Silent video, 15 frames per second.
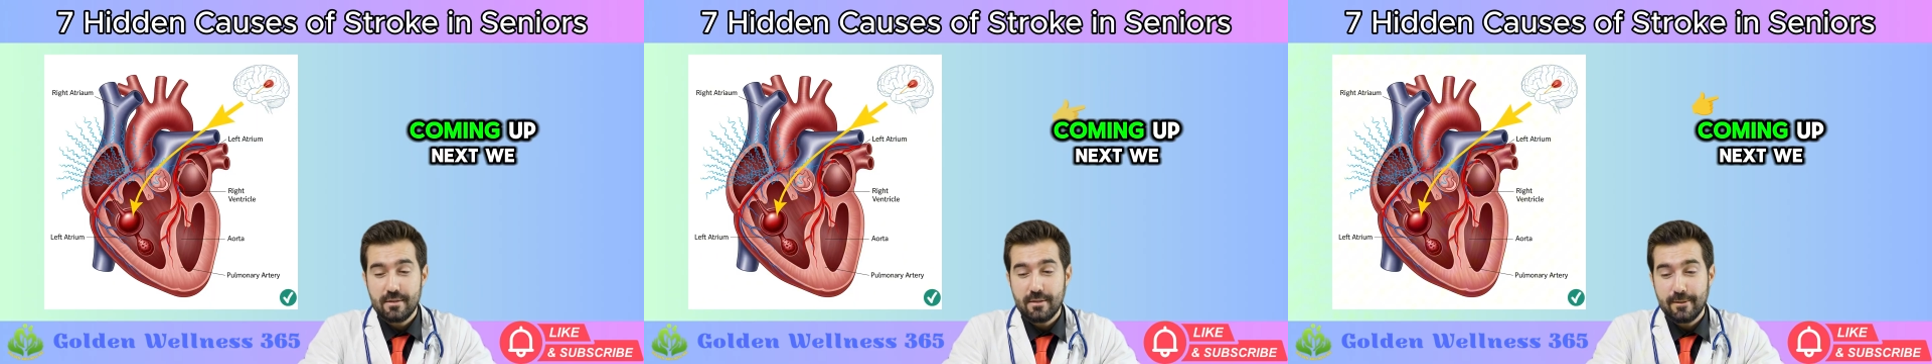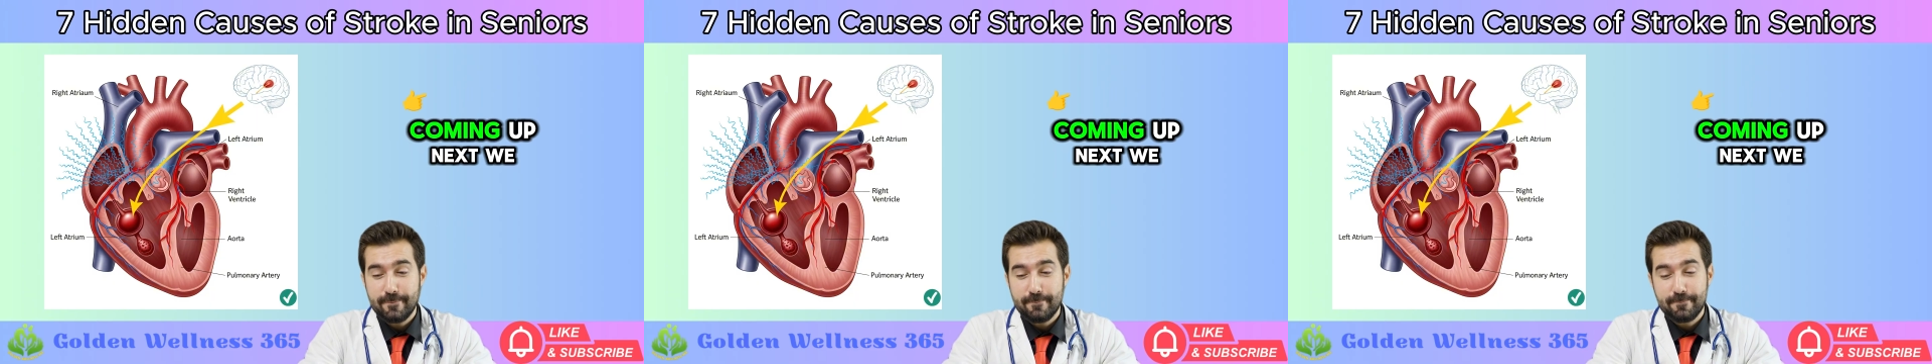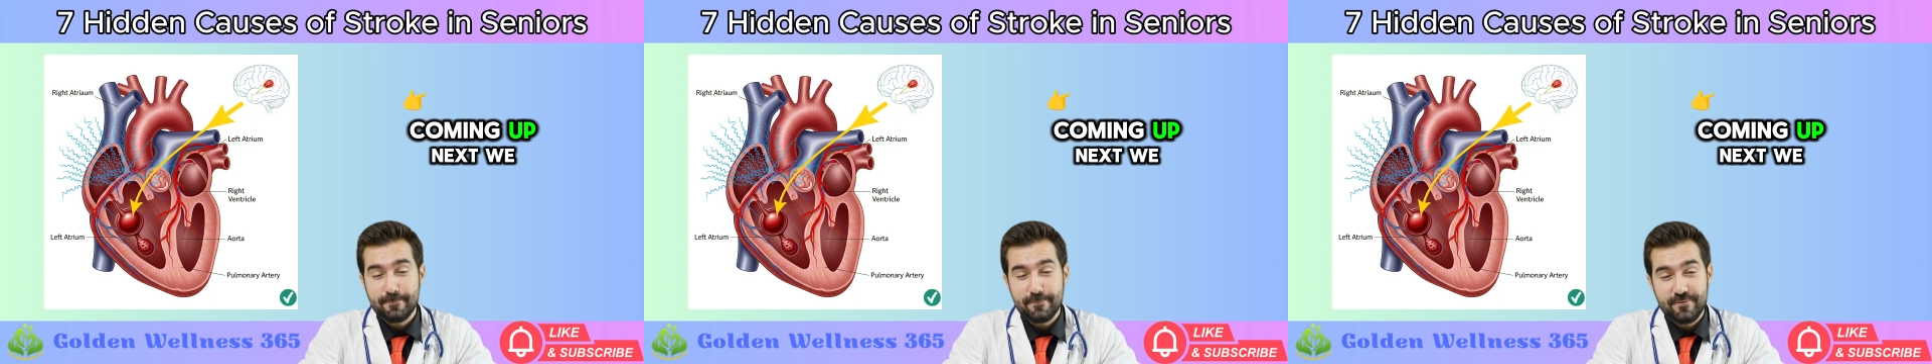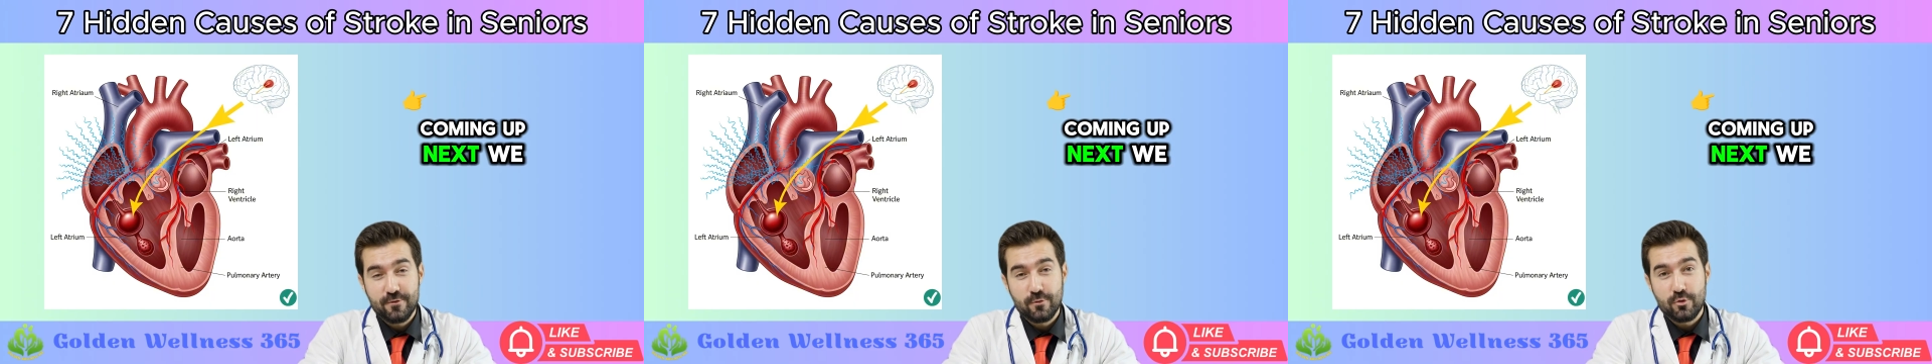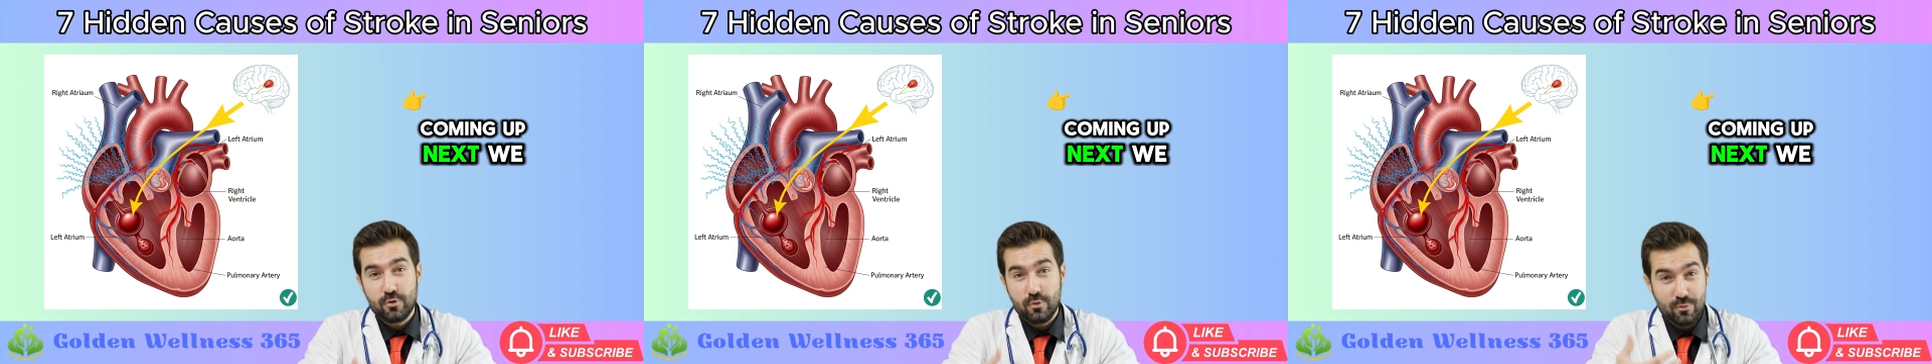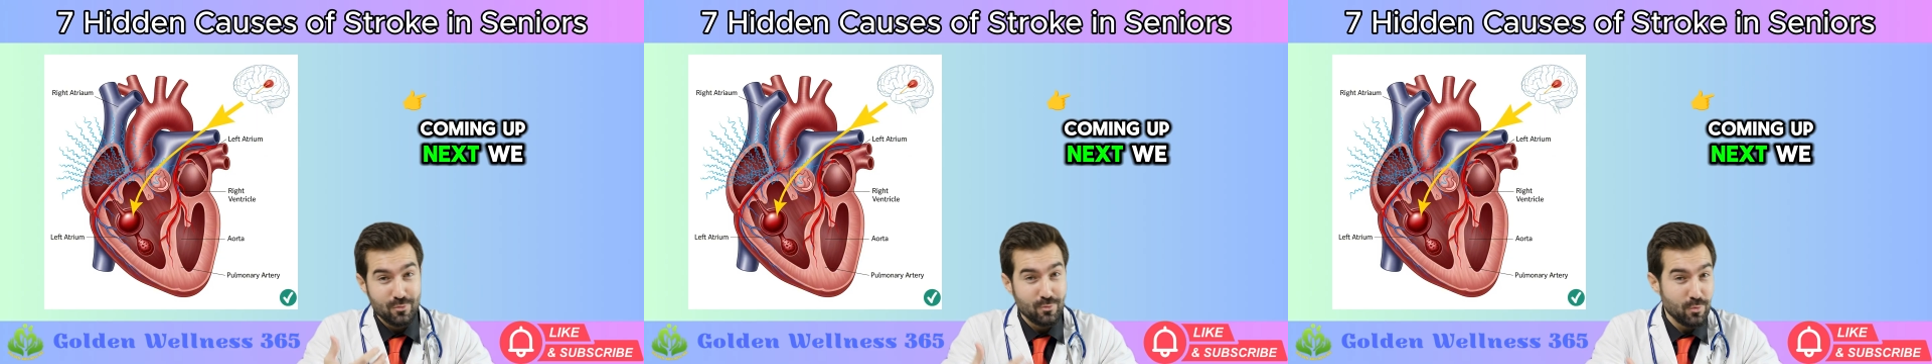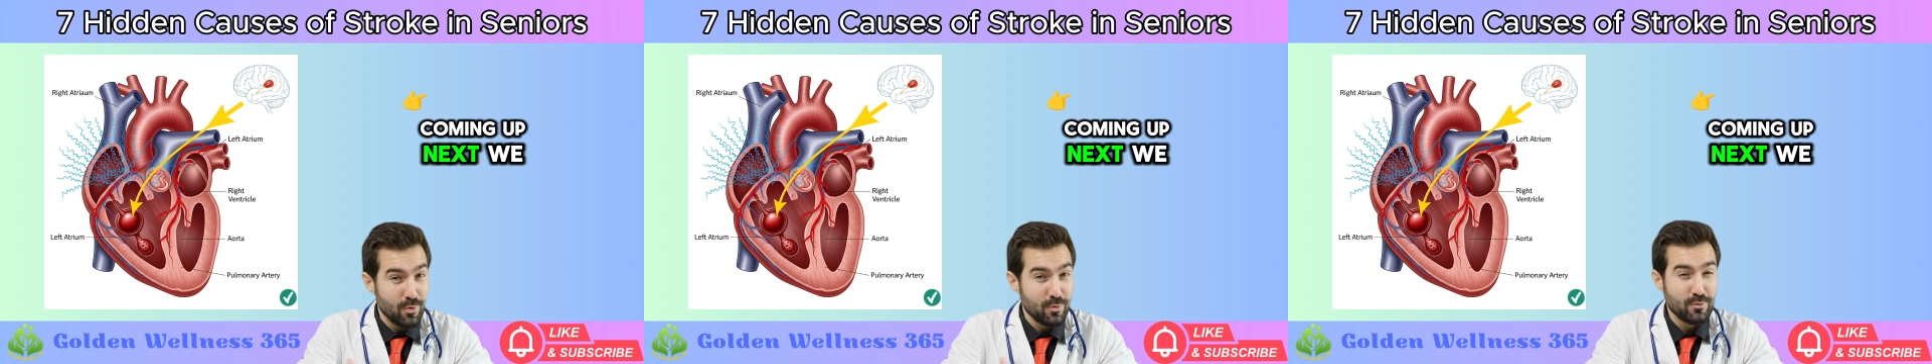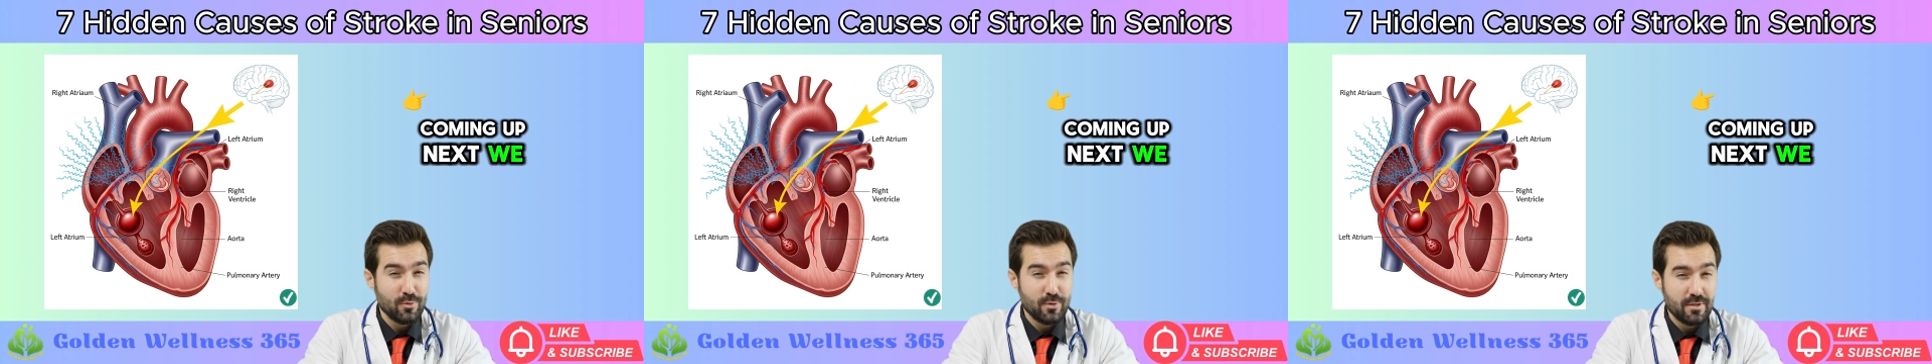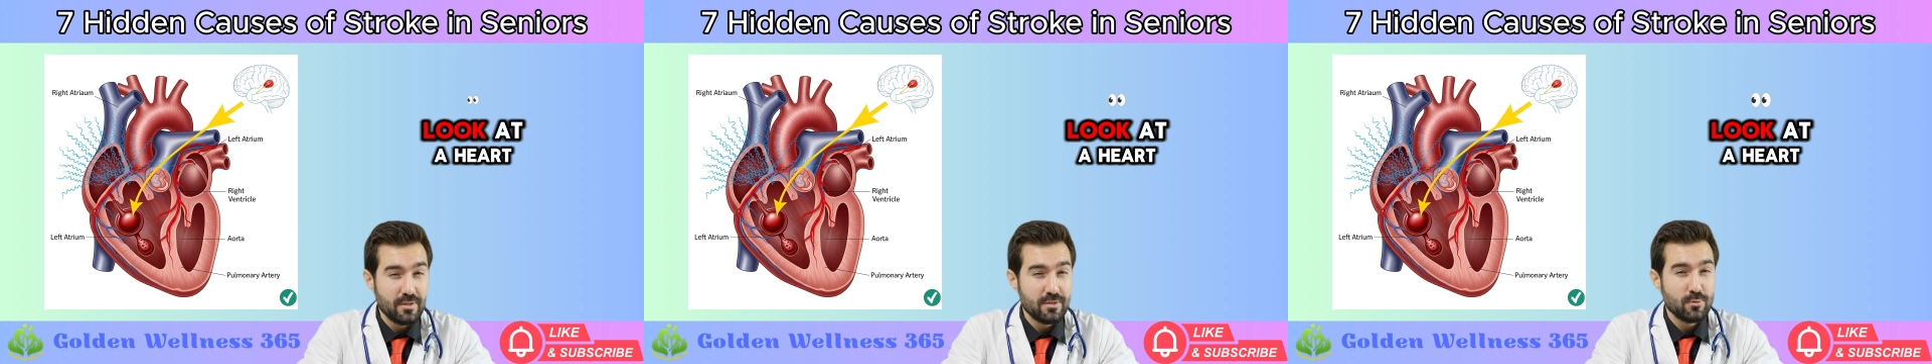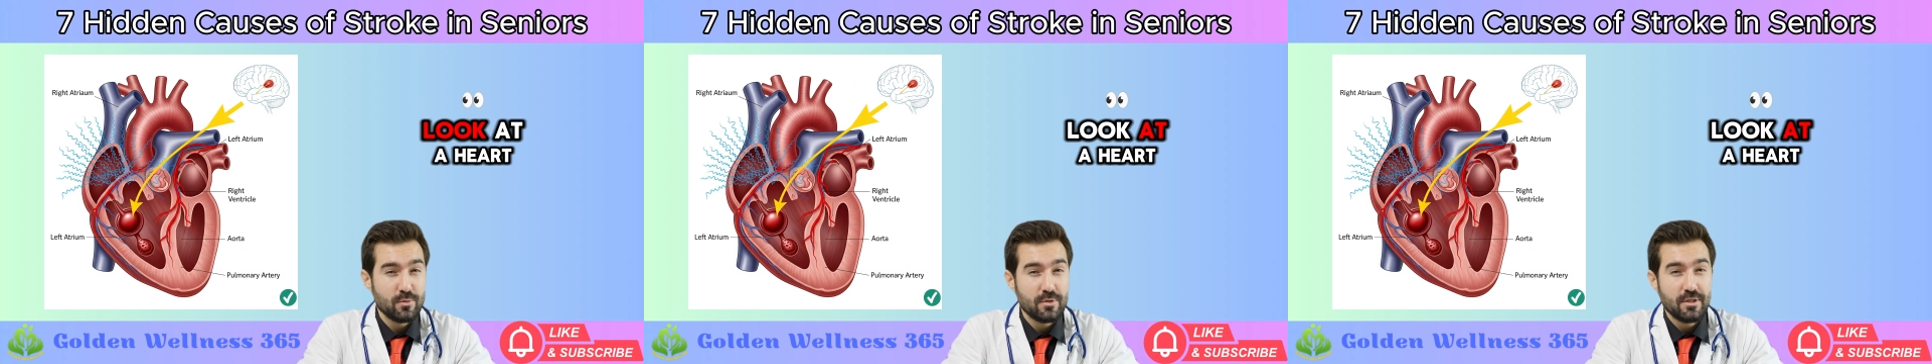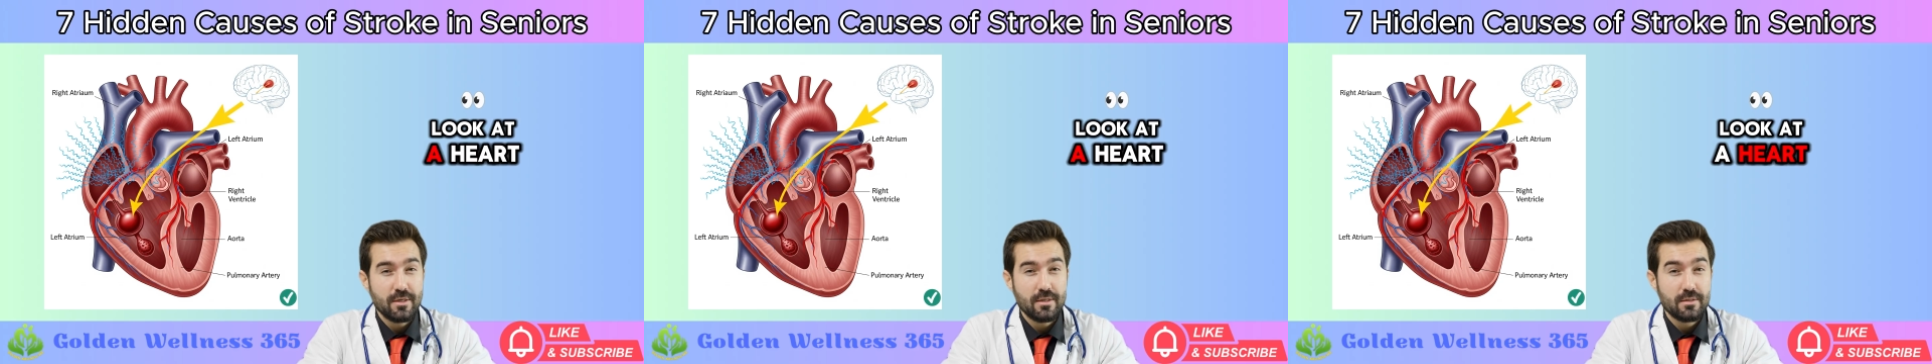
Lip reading: Coming up next, we'll look at a